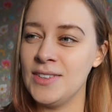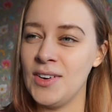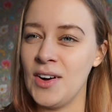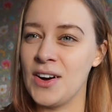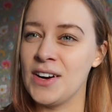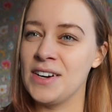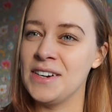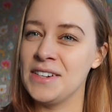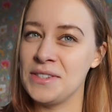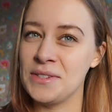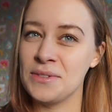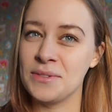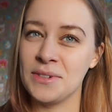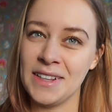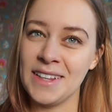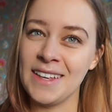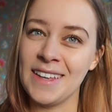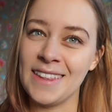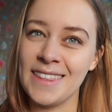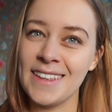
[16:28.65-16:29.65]
yarn is
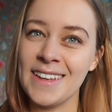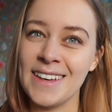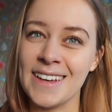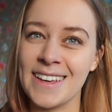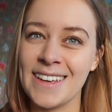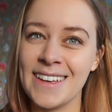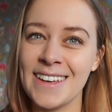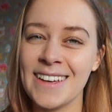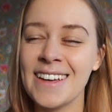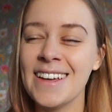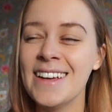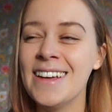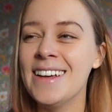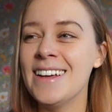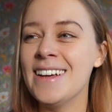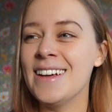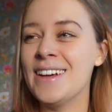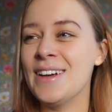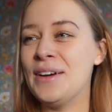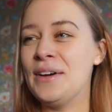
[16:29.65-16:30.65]
really thick.
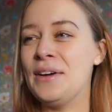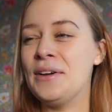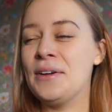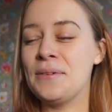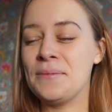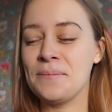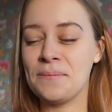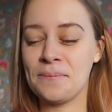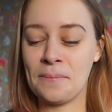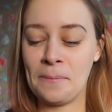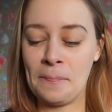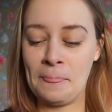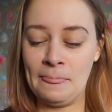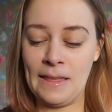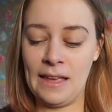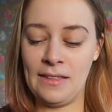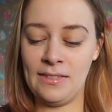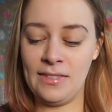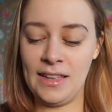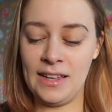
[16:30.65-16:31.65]

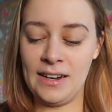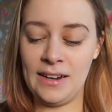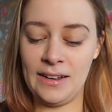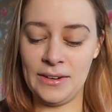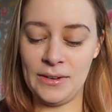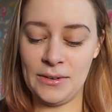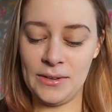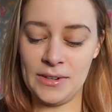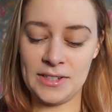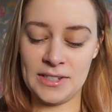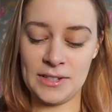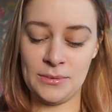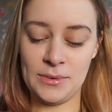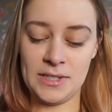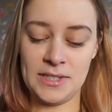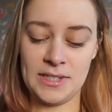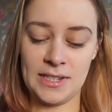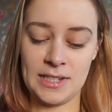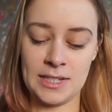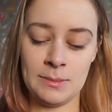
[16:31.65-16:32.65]
And then I noticed it
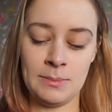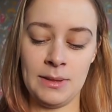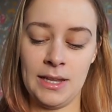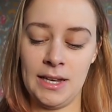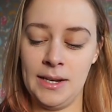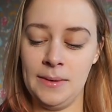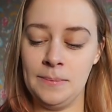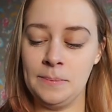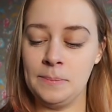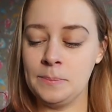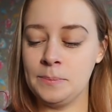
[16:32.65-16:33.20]
was 6-ply.